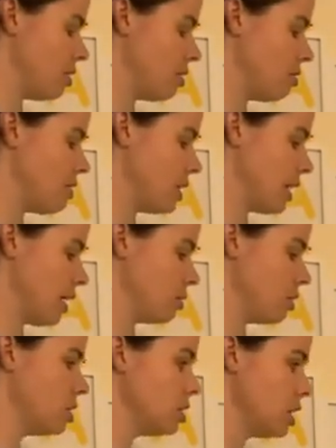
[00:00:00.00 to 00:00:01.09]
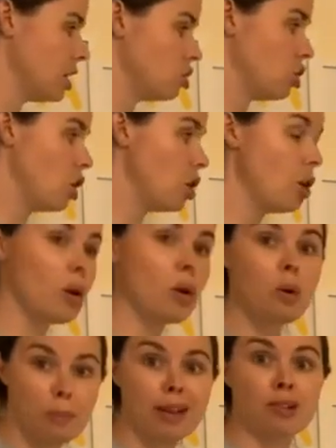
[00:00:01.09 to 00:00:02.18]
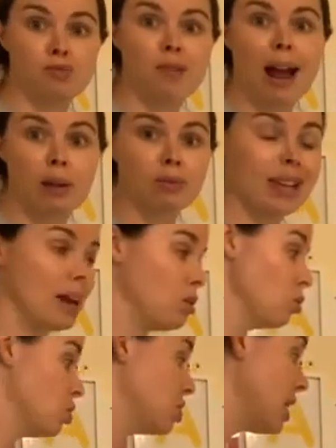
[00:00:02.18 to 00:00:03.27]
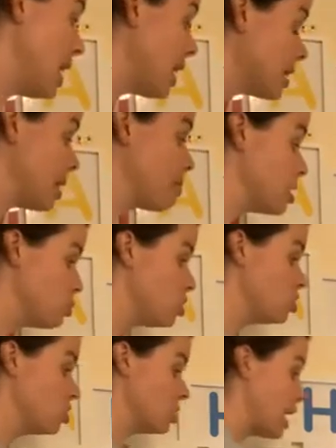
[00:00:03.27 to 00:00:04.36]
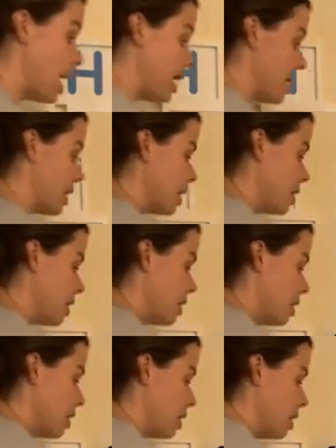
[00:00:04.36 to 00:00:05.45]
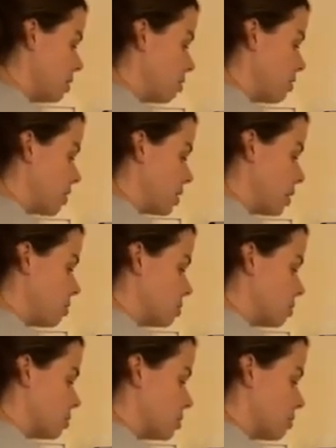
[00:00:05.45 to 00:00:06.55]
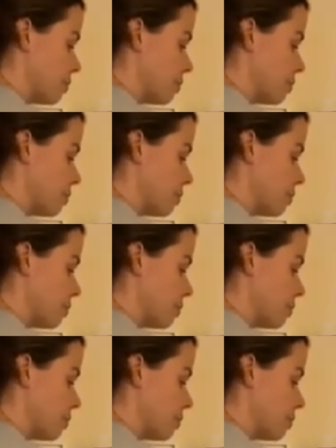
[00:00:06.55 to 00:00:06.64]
the 3,000s. 2 means round down or stick. That means we stay in the 3,000s.